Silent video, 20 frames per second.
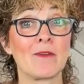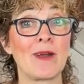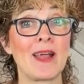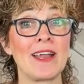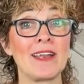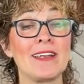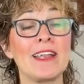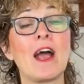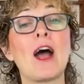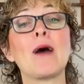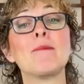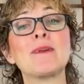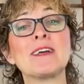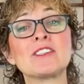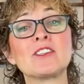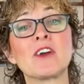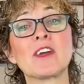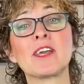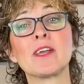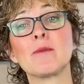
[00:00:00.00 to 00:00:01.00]
Right? Now, I'm
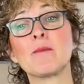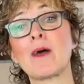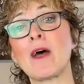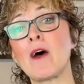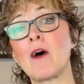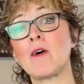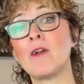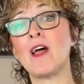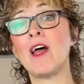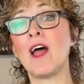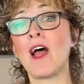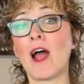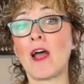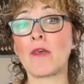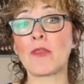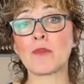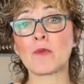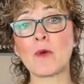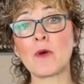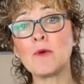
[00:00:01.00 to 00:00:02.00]
not talking about
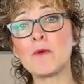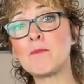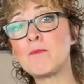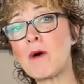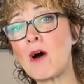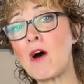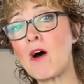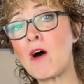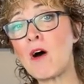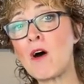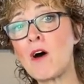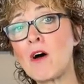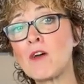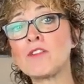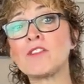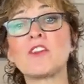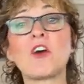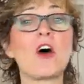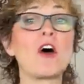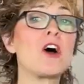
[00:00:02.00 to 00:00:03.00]
I throw a
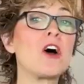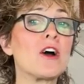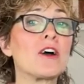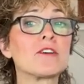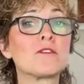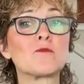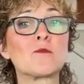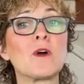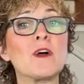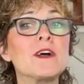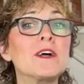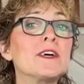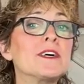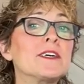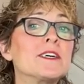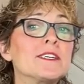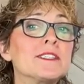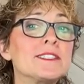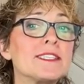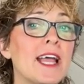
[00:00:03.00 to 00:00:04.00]
ball, the dog
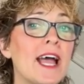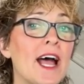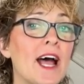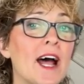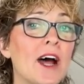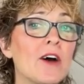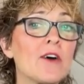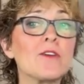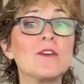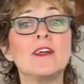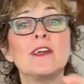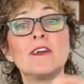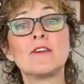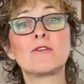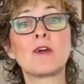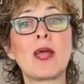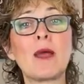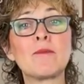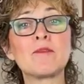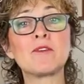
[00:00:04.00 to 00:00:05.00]
runs
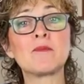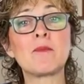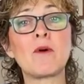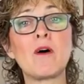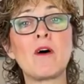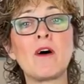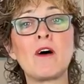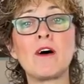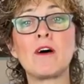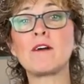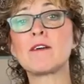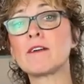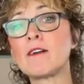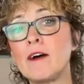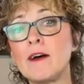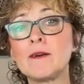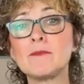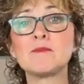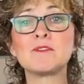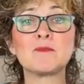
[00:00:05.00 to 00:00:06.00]
out, grabs the ball,
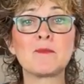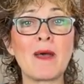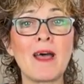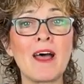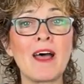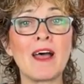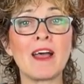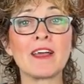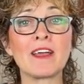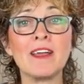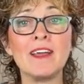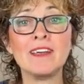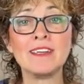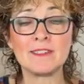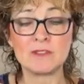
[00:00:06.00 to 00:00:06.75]
comes back,